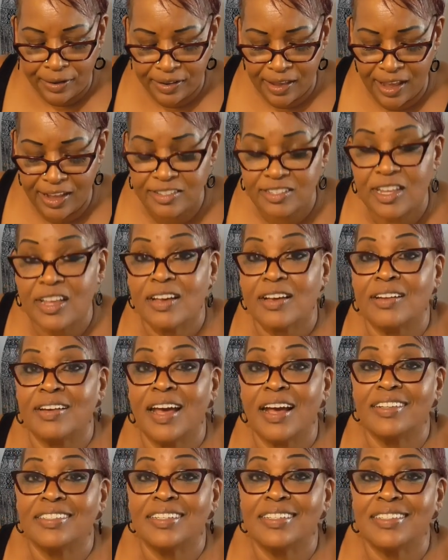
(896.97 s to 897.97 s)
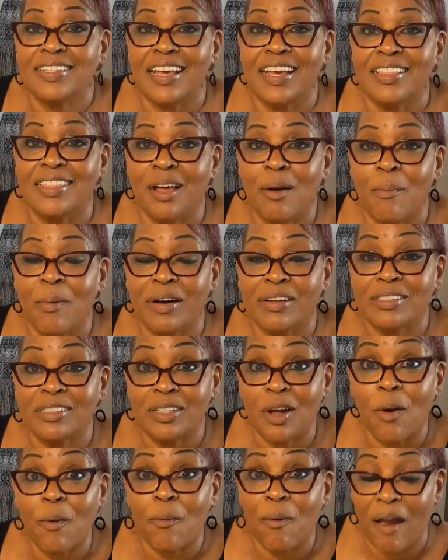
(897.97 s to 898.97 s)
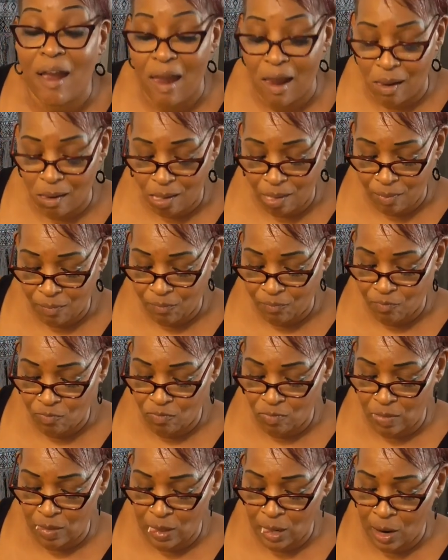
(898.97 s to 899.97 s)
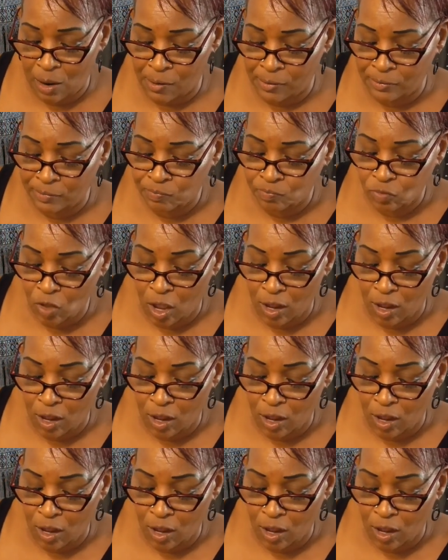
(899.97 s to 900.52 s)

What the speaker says: KC Connections eat them snow crab. Mm-hmm.